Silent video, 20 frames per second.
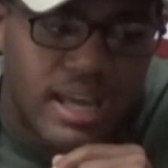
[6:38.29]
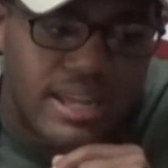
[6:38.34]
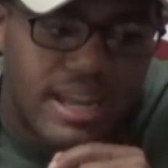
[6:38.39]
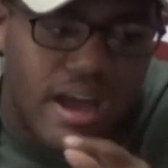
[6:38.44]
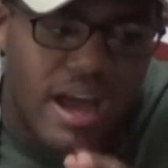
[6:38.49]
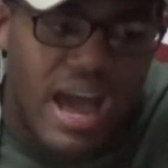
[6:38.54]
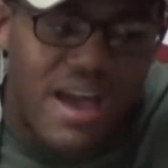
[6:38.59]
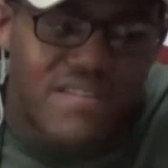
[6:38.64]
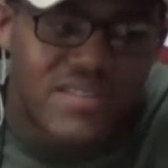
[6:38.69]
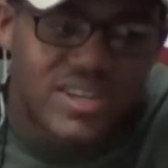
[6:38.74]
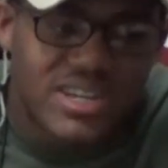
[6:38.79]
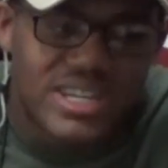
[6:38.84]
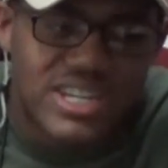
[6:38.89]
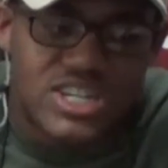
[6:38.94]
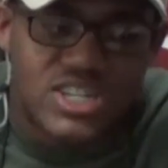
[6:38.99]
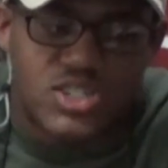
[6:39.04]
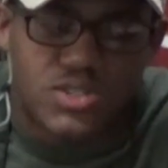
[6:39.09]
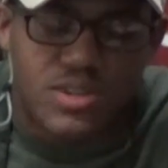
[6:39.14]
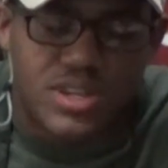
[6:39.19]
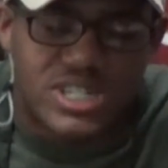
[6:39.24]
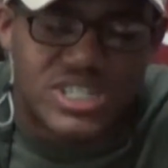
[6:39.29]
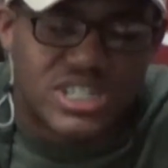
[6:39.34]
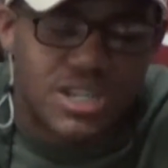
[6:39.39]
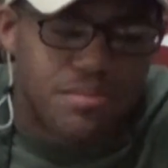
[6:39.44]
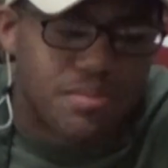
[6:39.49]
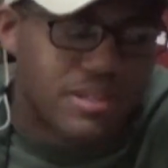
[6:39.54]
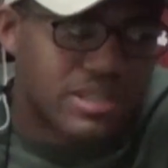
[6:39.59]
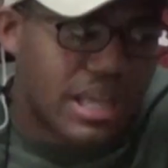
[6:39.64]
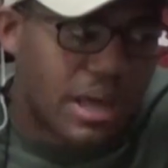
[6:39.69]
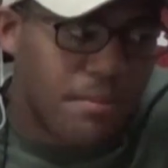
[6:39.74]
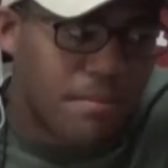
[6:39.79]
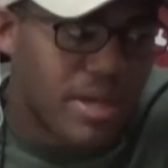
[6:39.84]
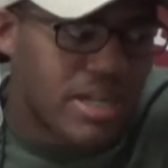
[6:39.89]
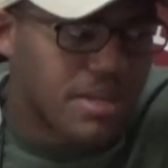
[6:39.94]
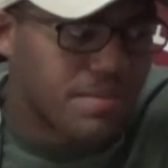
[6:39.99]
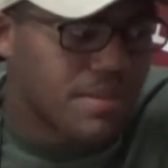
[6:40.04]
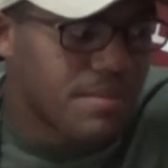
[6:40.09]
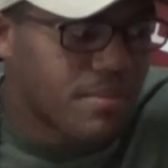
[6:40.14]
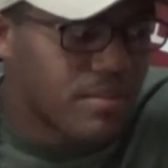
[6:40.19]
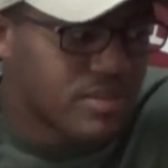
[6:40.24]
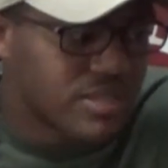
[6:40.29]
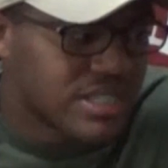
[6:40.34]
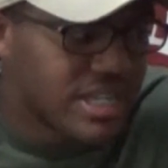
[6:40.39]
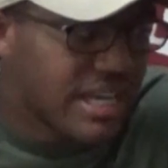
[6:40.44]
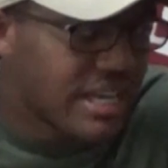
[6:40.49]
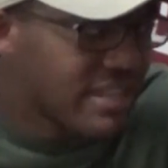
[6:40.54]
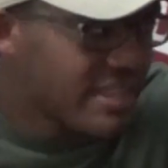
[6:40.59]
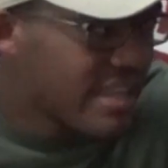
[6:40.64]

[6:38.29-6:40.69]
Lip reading: Now, African history is something that many people say